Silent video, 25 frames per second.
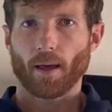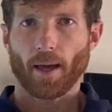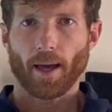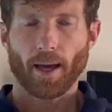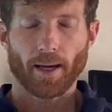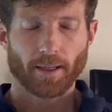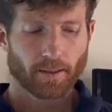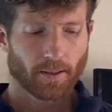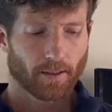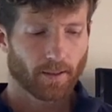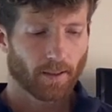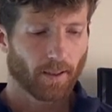
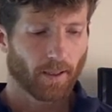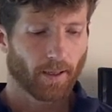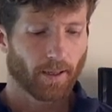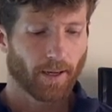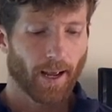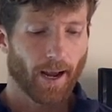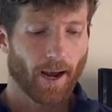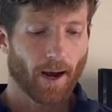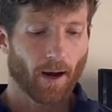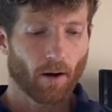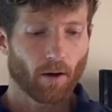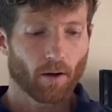Excellent.
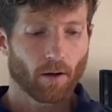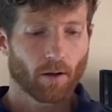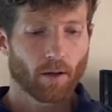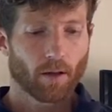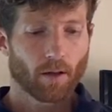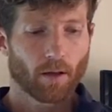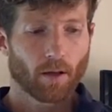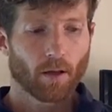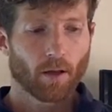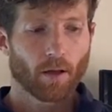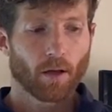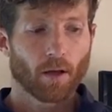Now,
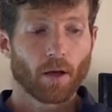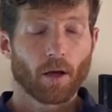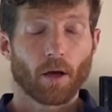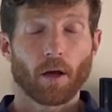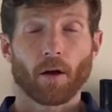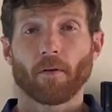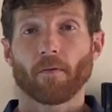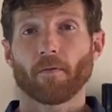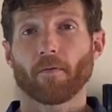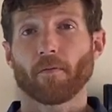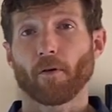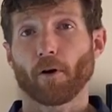
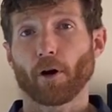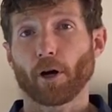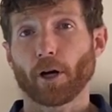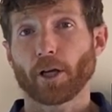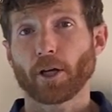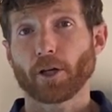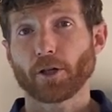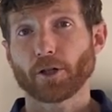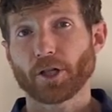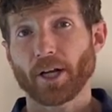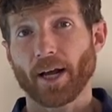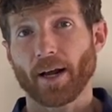for
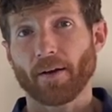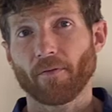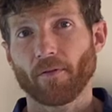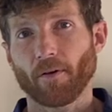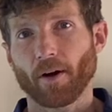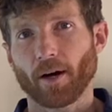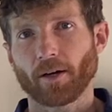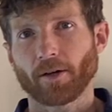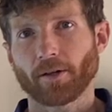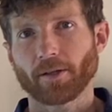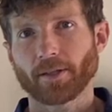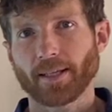your check
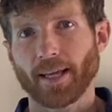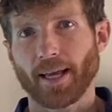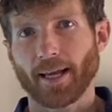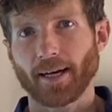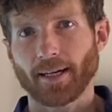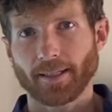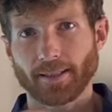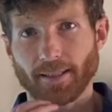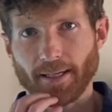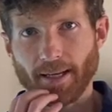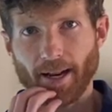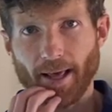for
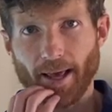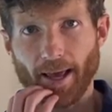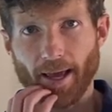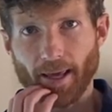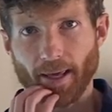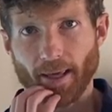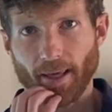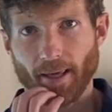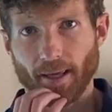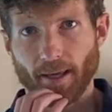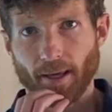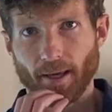understanding today,
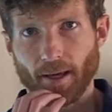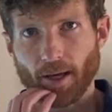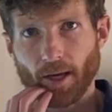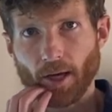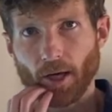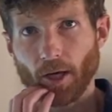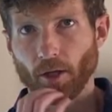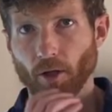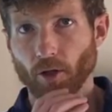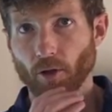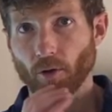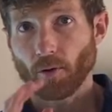
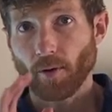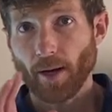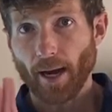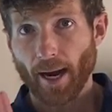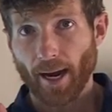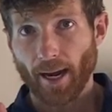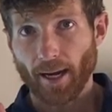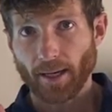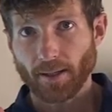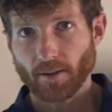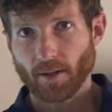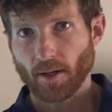you
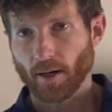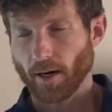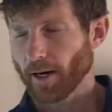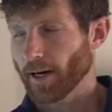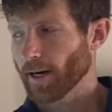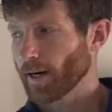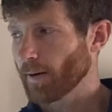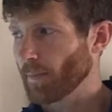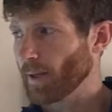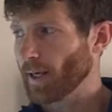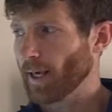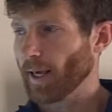guys are
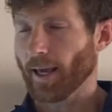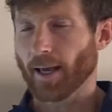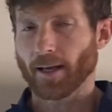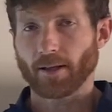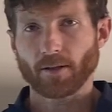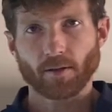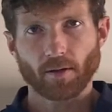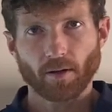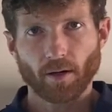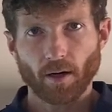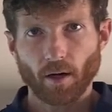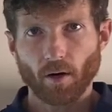going to be
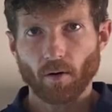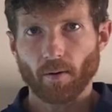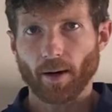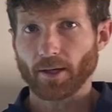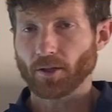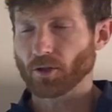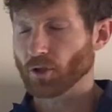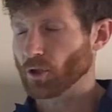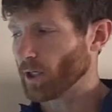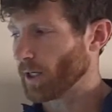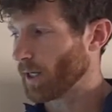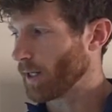answering a
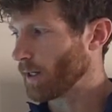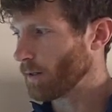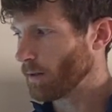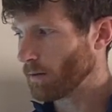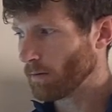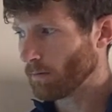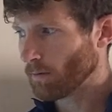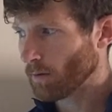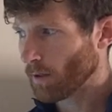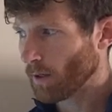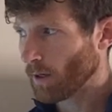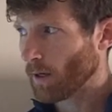question
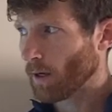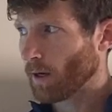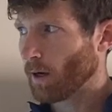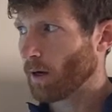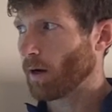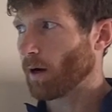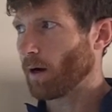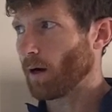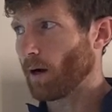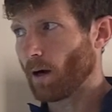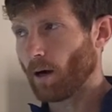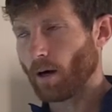
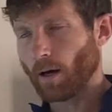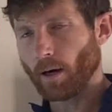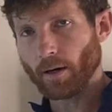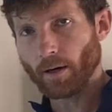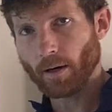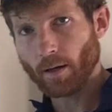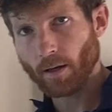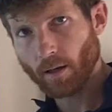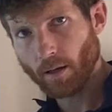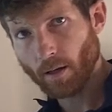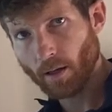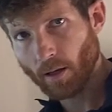
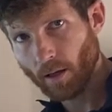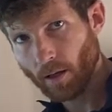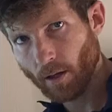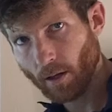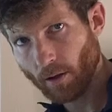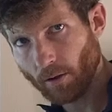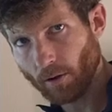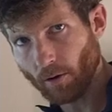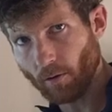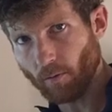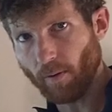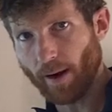on
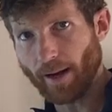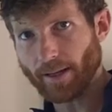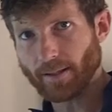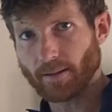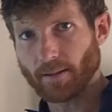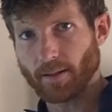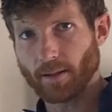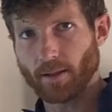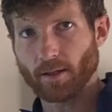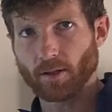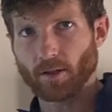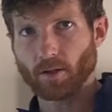the
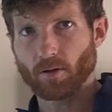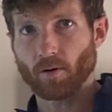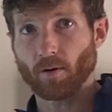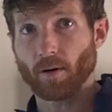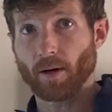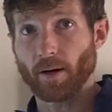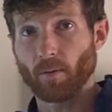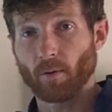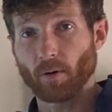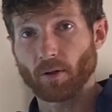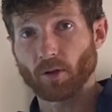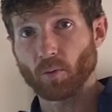rest of the
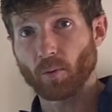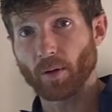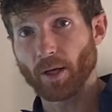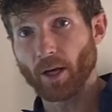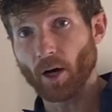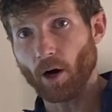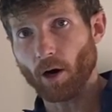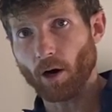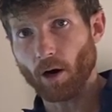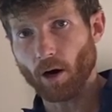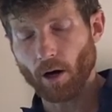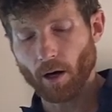story, which we
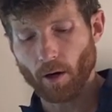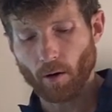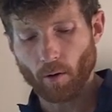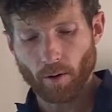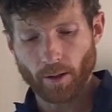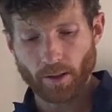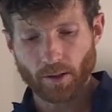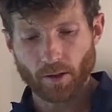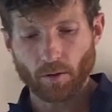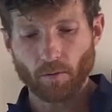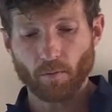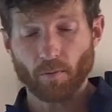are
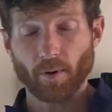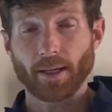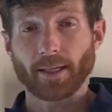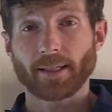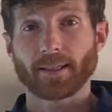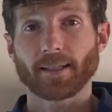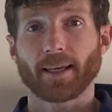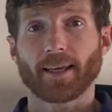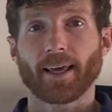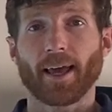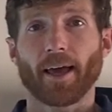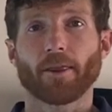going to read
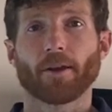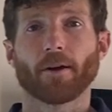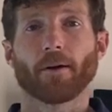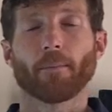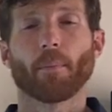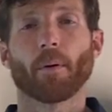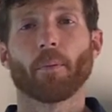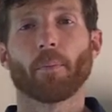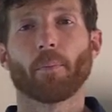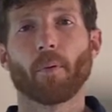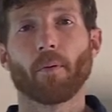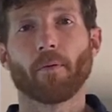together.
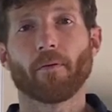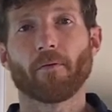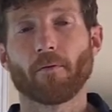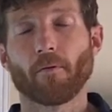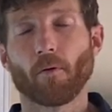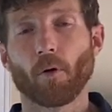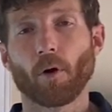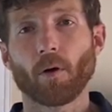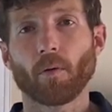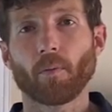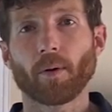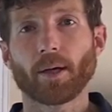But
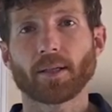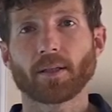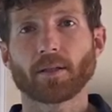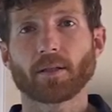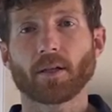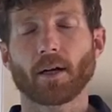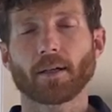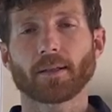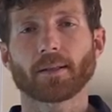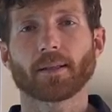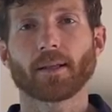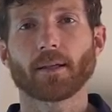before we
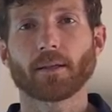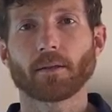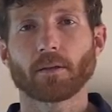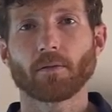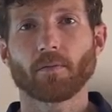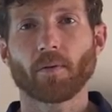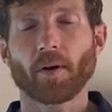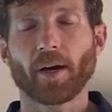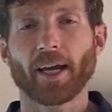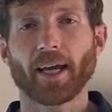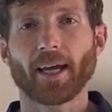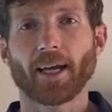start this
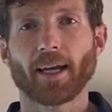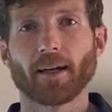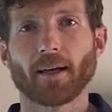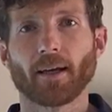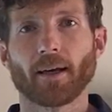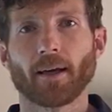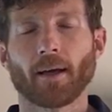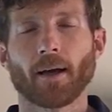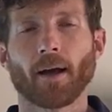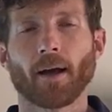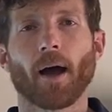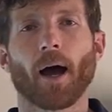read,
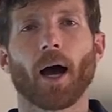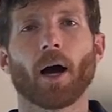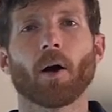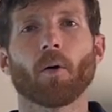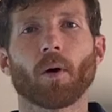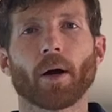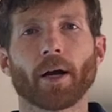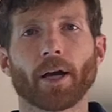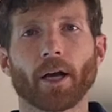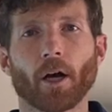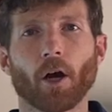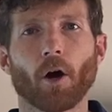I
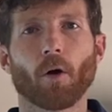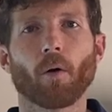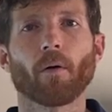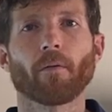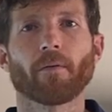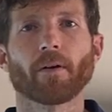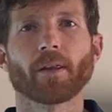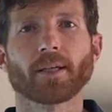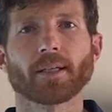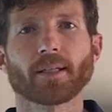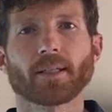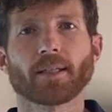want to go
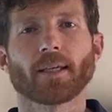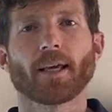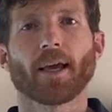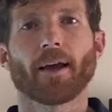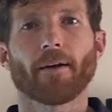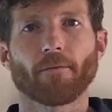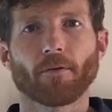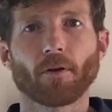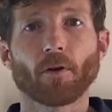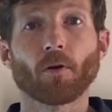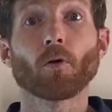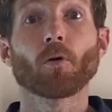over the
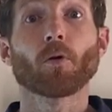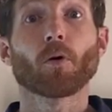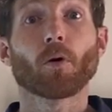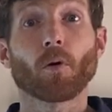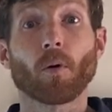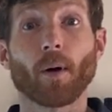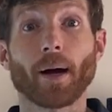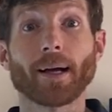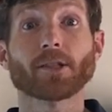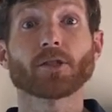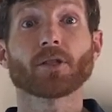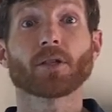CFU
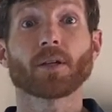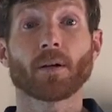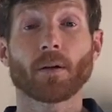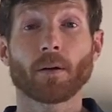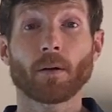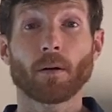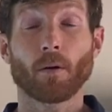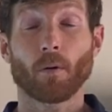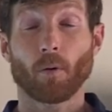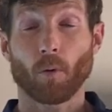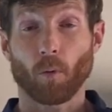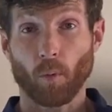
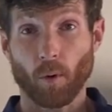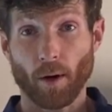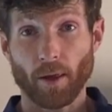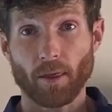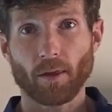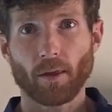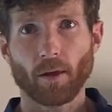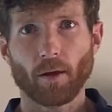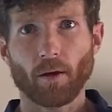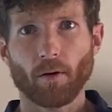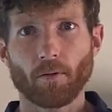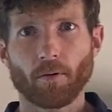question
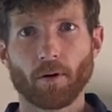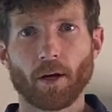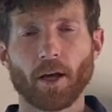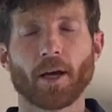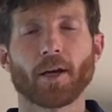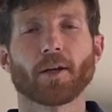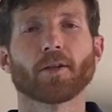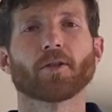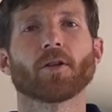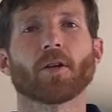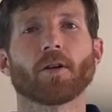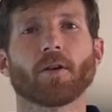with you
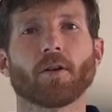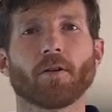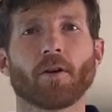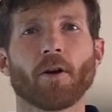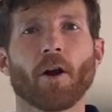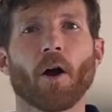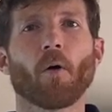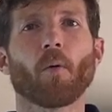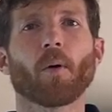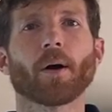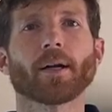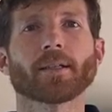so you
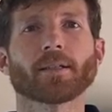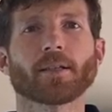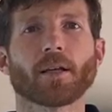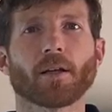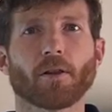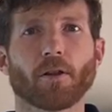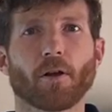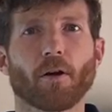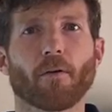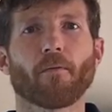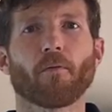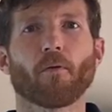know what to
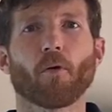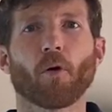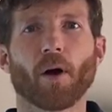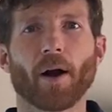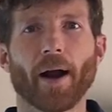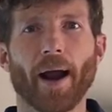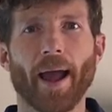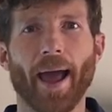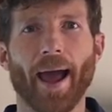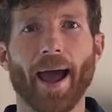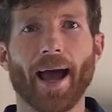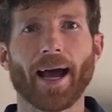look
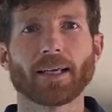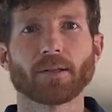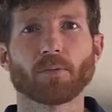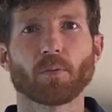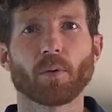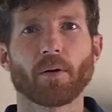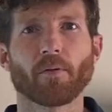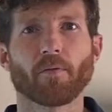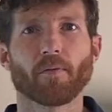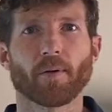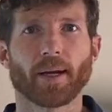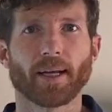for as
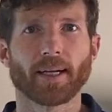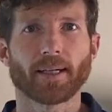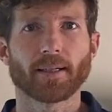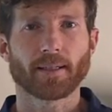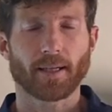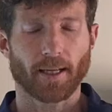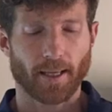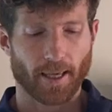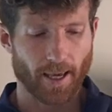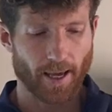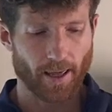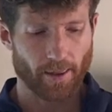we read
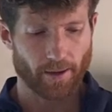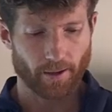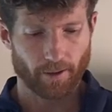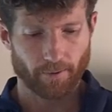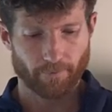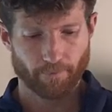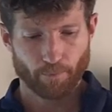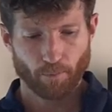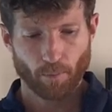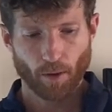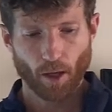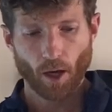together.
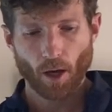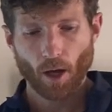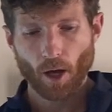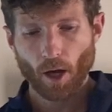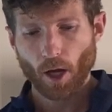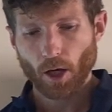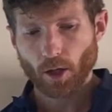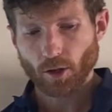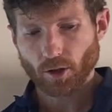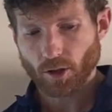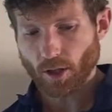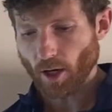
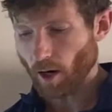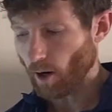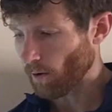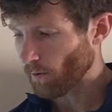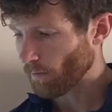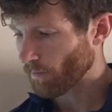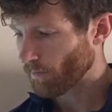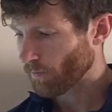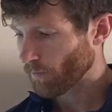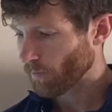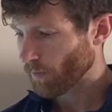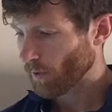So,
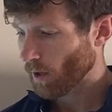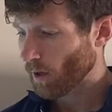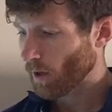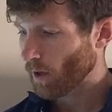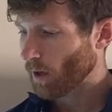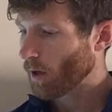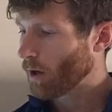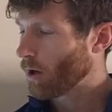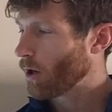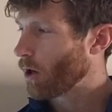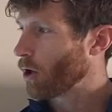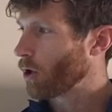
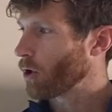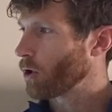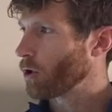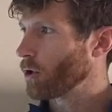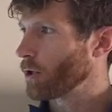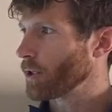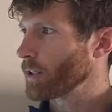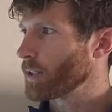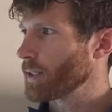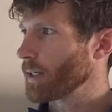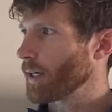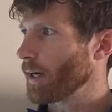
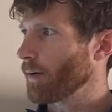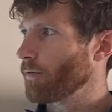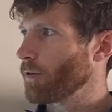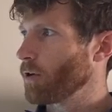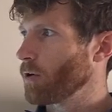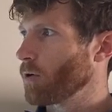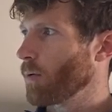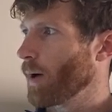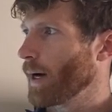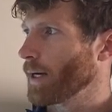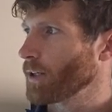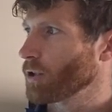your
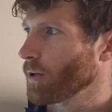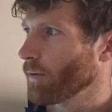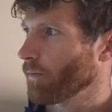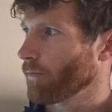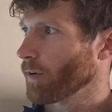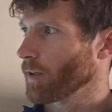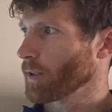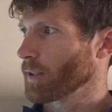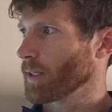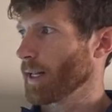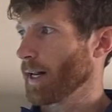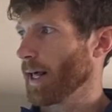CFU question
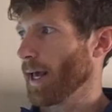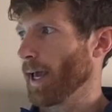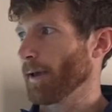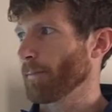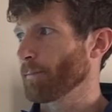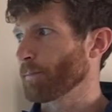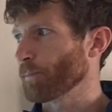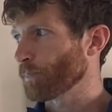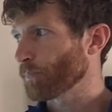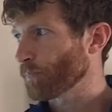for today.